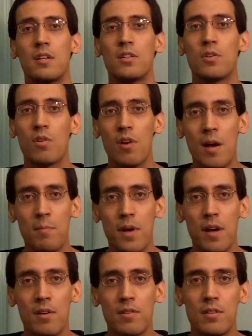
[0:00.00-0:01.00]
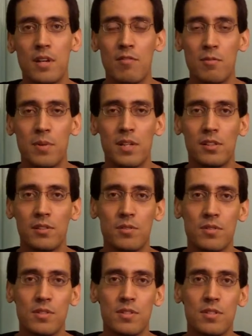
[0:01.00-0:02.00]
you crap out, everybody
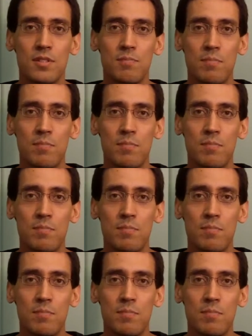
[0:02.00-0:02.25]
loses,